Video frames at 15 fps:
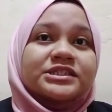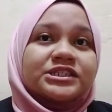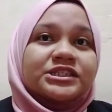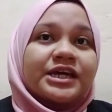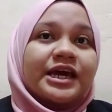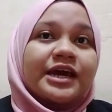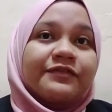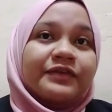
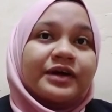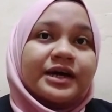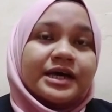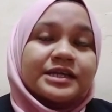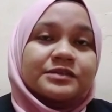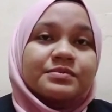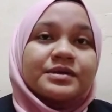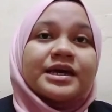
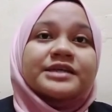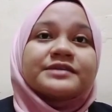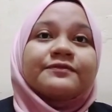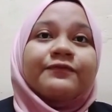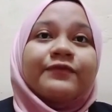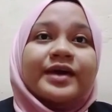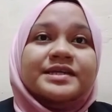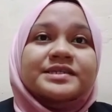Jfisb has
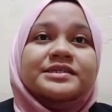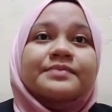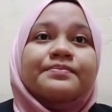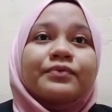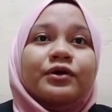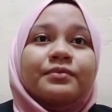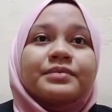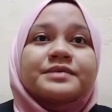faced the
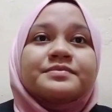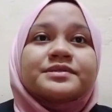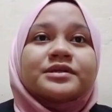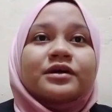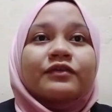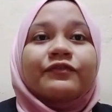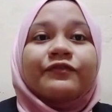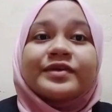problems
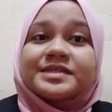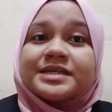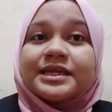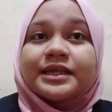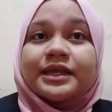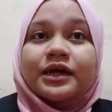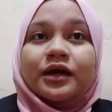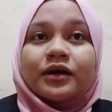of
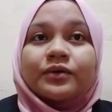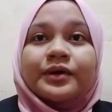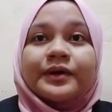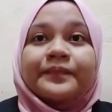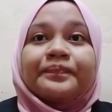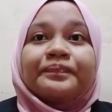facility layout.